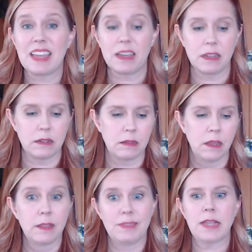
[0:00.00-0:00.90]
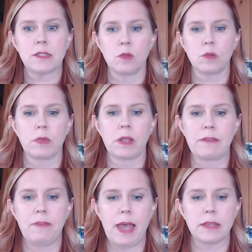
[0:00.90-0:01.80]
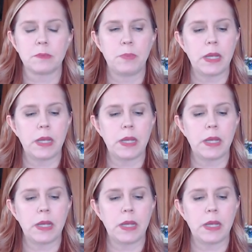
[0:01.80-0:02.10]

and that sold really fast,